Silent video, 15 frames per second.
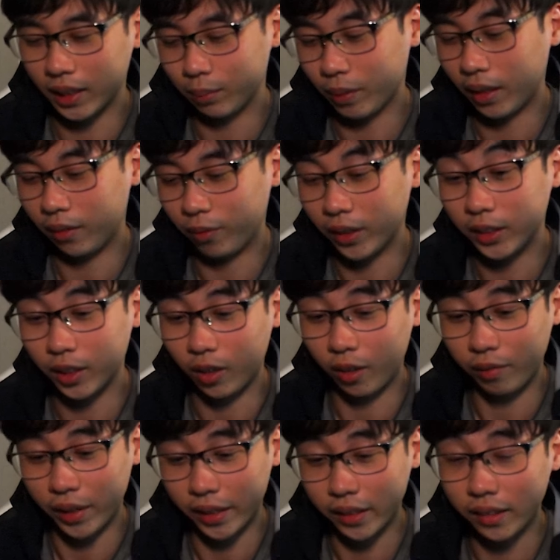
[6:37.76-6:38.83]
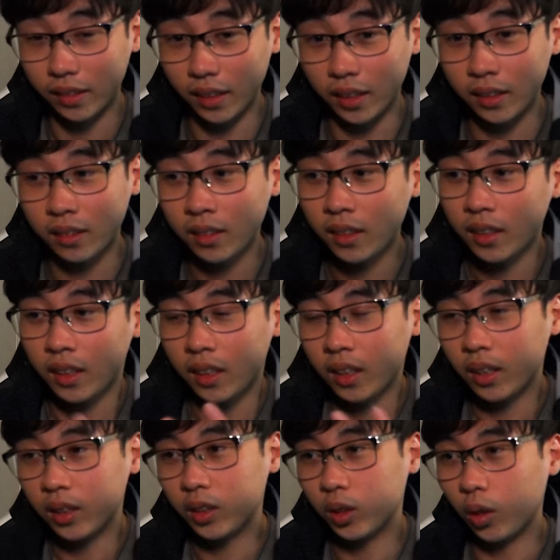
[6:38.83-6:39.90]
because my wrists are very thin.
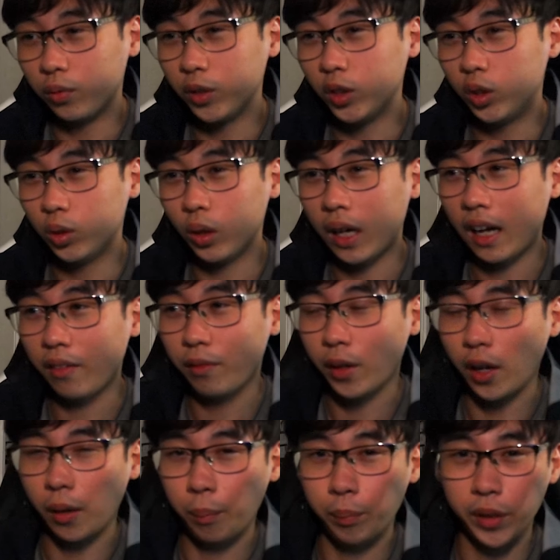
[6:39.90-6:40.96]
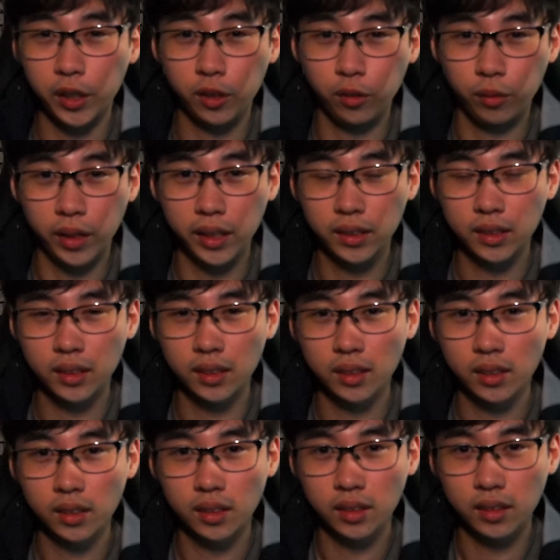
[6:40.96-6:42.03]
So if you do have um, bigger
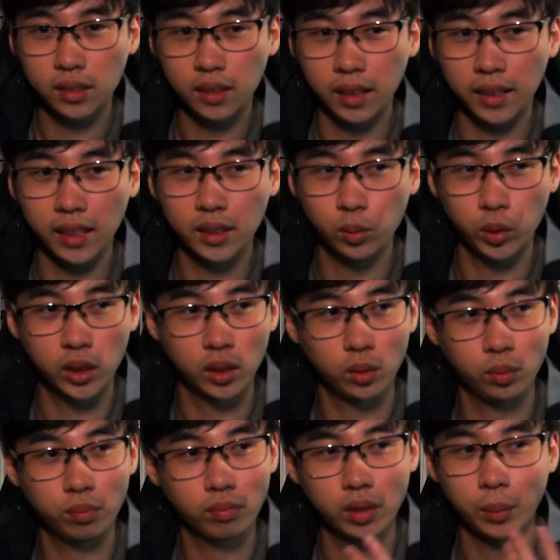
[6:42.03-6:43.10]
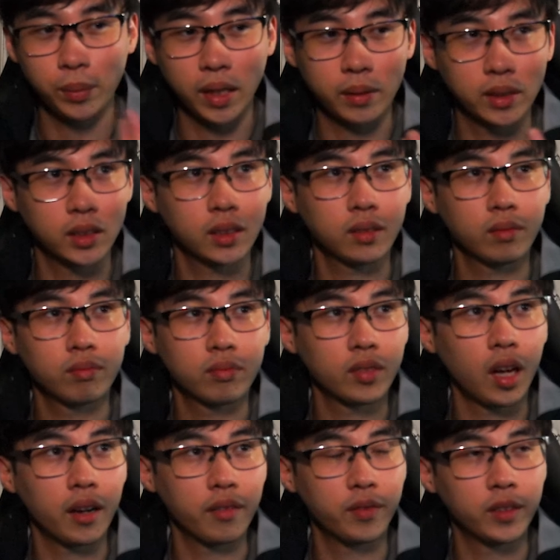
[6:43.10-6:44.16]
wrists, I guess, which is something I just
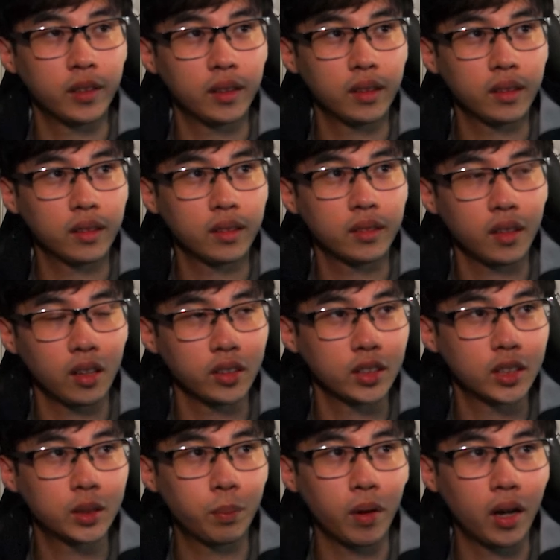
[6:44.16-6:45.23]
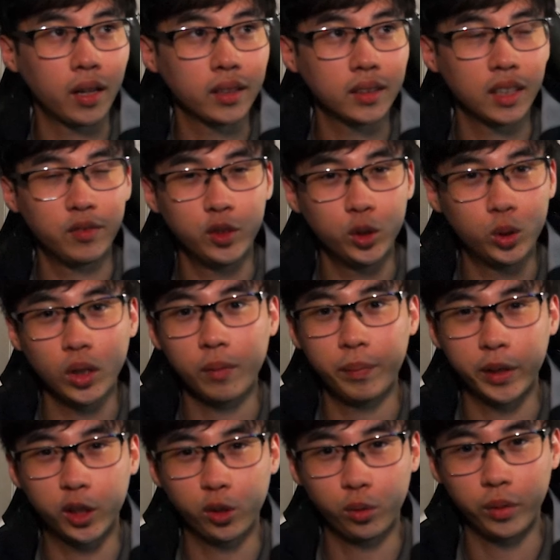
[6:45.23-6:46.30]
thought of in, on the spot. If you do have
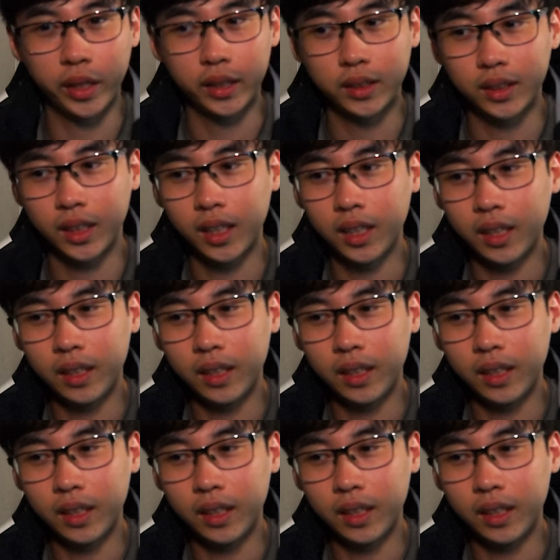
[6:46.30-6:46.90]
bigger wrists,